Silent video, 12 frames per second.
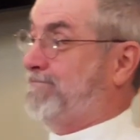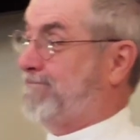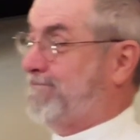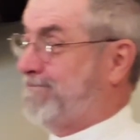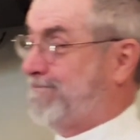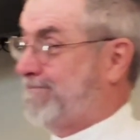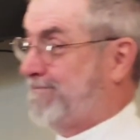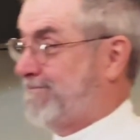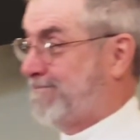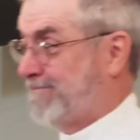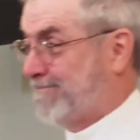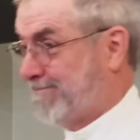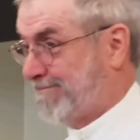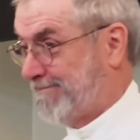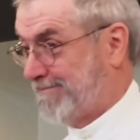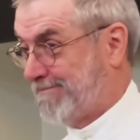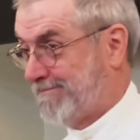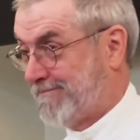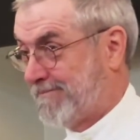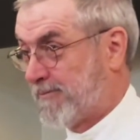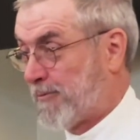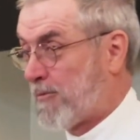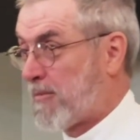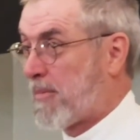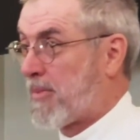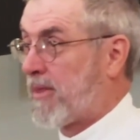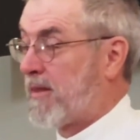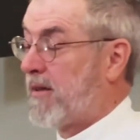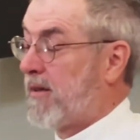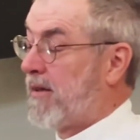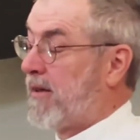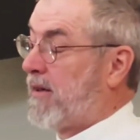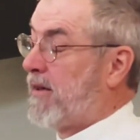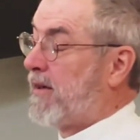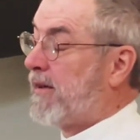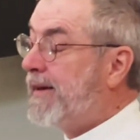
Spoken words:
[no speech]